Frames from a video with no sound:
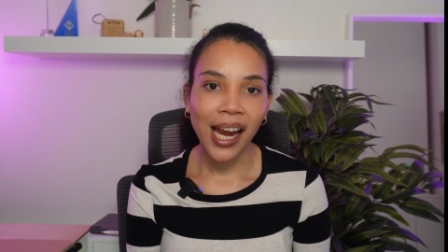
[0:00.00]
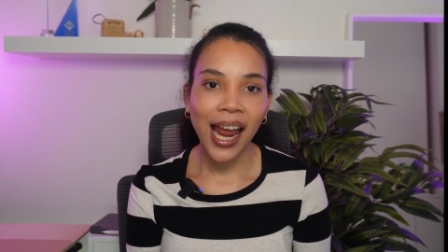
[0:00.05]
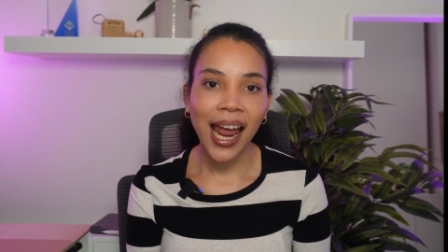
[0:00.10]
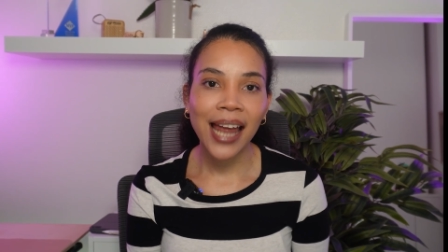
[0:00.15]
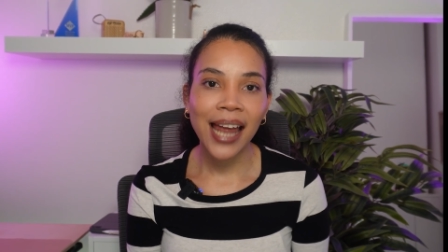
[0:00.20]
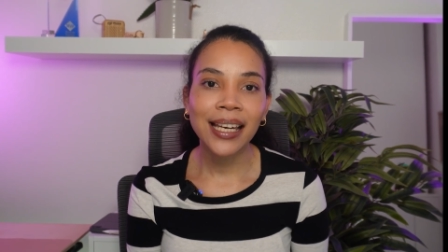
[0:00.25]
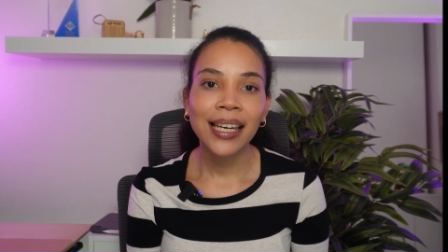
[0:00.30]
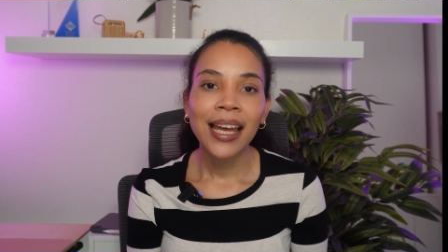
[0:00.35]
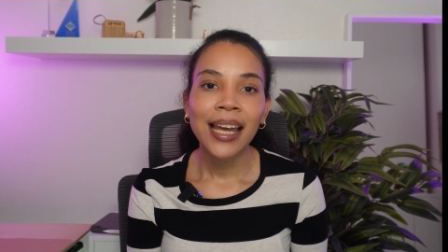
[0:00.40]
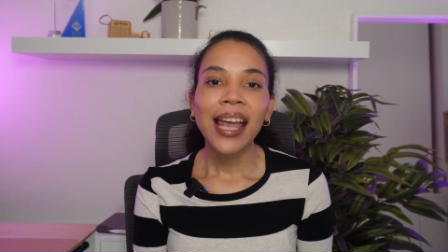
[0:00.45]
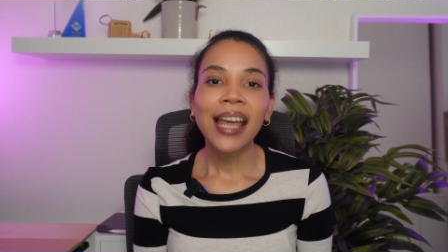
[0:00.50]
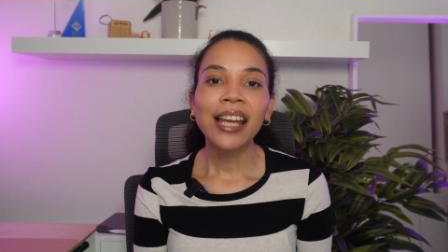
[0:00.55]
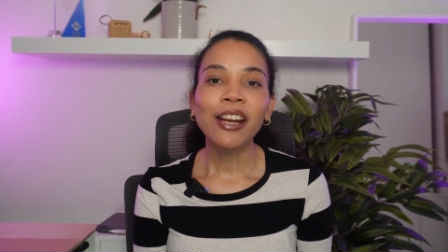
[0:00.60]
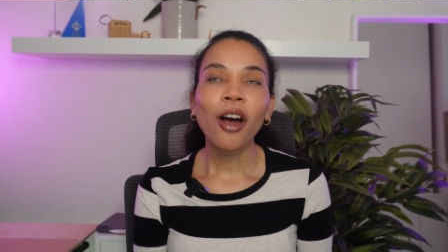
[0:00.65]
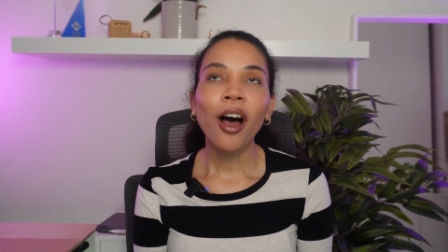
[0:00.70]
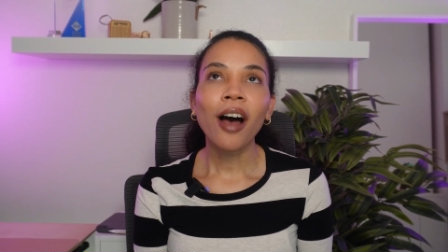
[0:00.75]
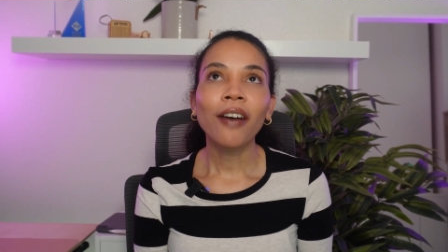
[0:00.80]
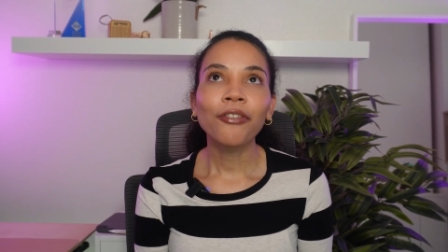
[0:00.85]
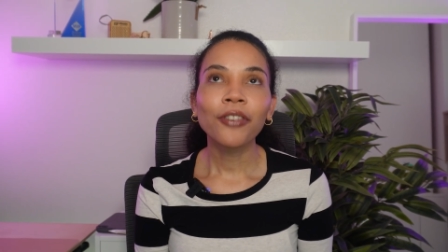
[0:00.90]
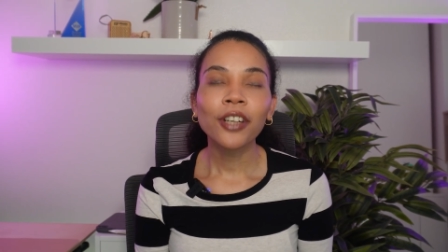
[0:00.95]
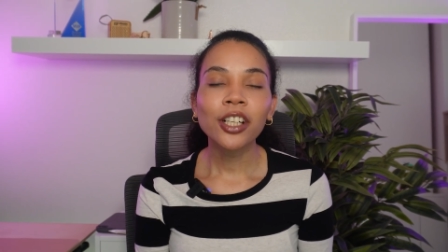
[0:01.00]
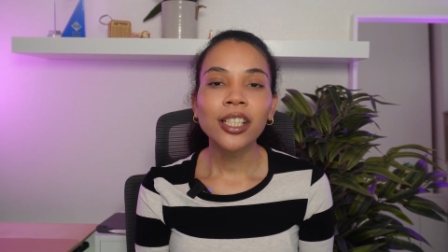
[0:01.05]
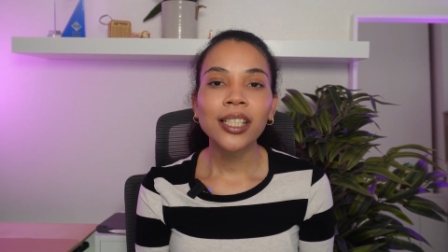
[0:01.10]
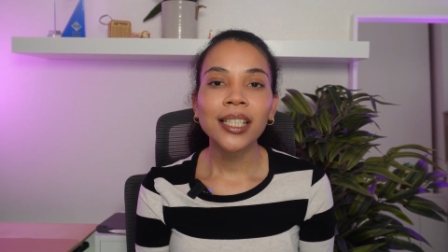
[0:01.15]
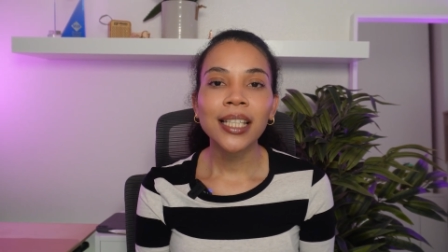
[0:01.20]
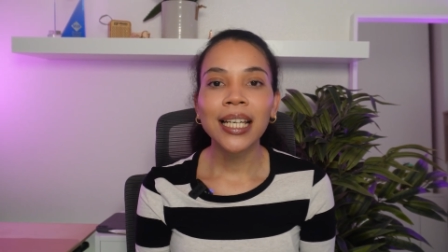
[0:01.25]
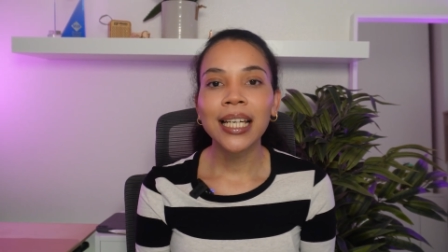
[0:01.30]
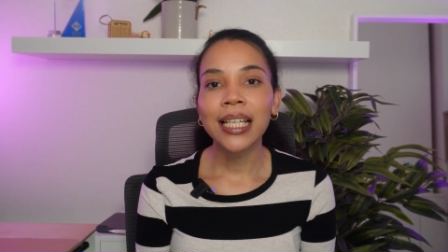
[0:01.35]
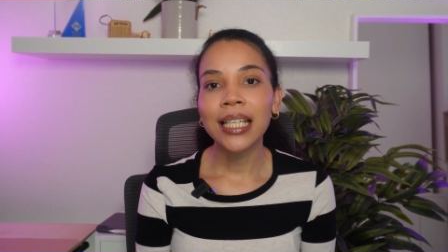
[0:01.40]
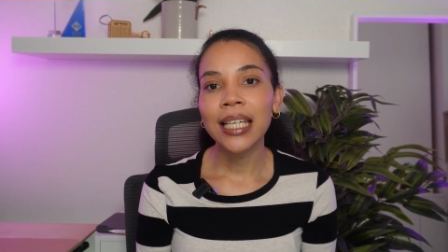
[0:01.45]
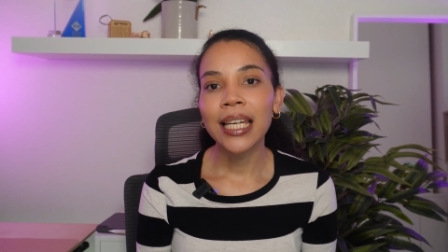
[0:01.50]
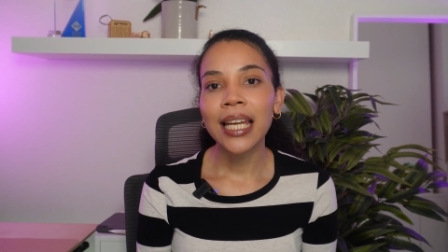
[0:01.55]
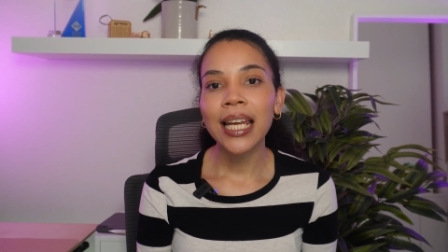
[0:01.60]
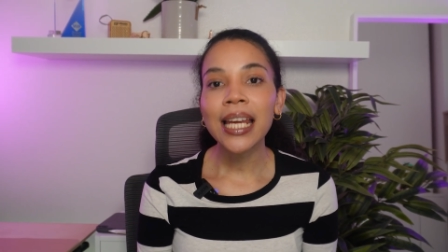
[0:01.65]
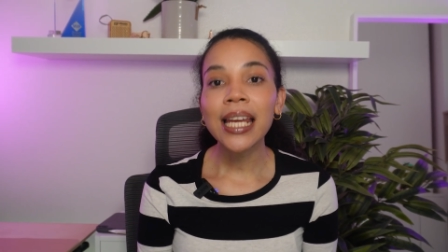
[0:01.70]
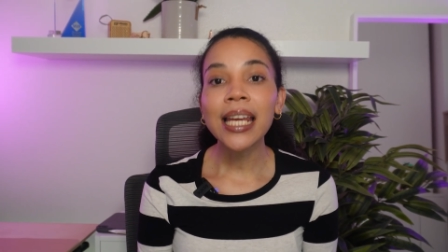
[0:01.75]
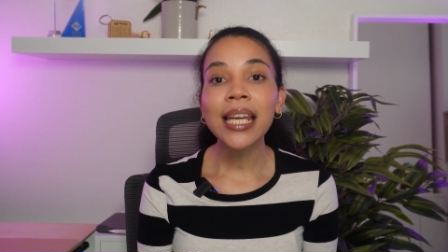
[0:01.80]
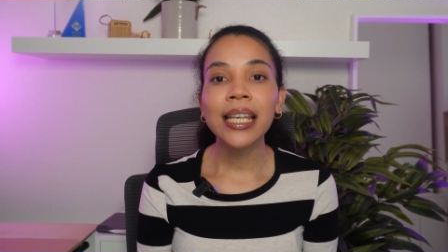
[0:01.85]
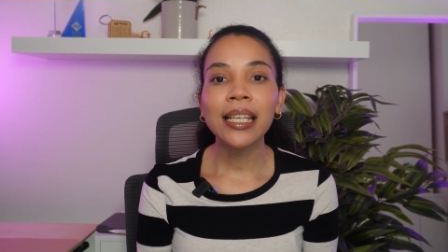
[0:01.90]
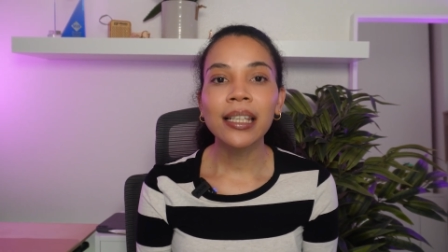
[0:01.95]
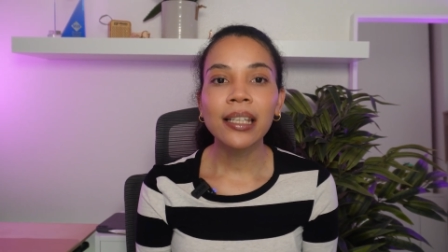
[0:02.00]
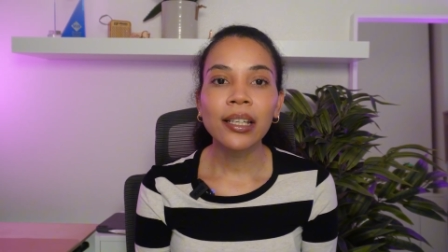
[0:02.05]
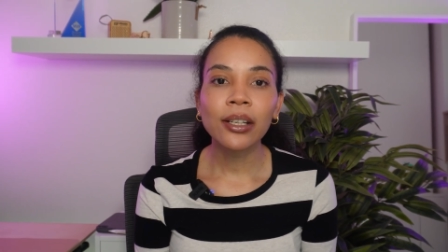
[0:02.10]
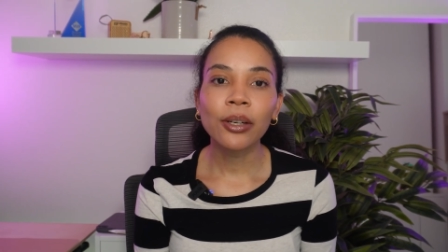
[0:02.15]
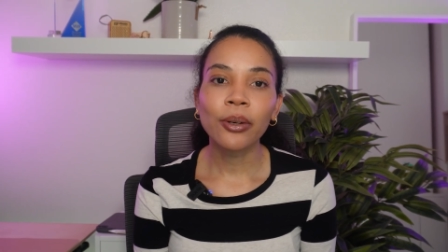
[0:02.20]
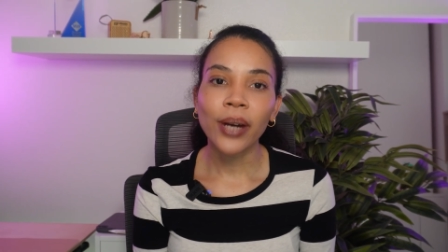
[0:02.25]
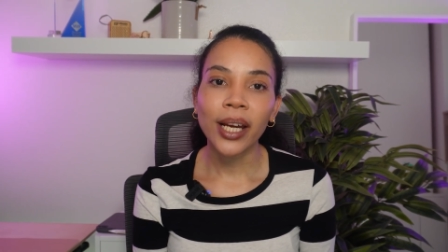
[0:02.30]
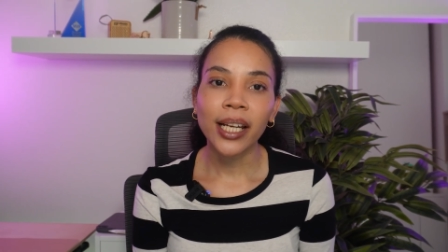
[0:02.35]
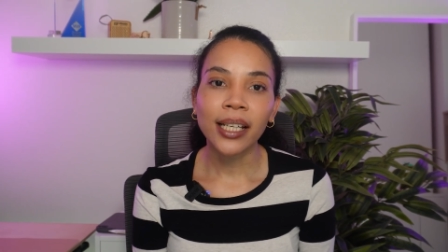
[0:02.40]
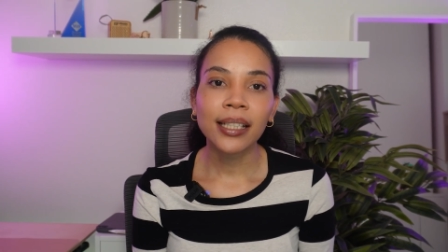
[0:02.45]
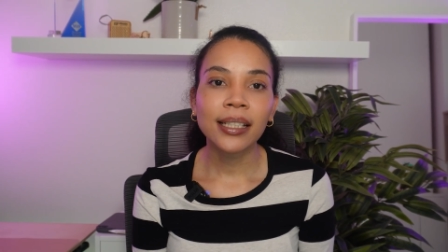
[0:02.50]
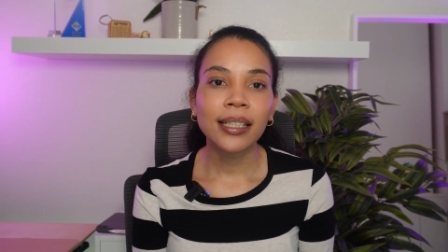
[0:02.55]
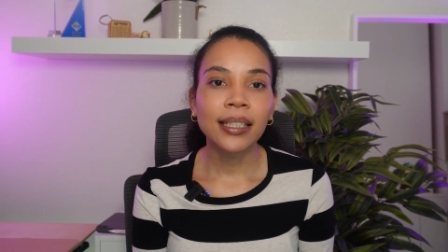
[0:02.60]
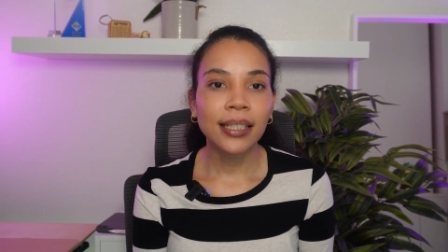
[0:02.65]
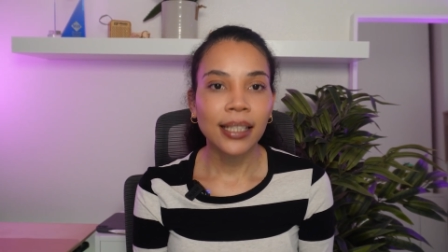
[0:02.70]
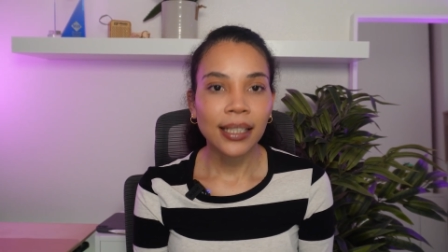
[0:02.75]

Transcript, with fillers: and it offers an integrated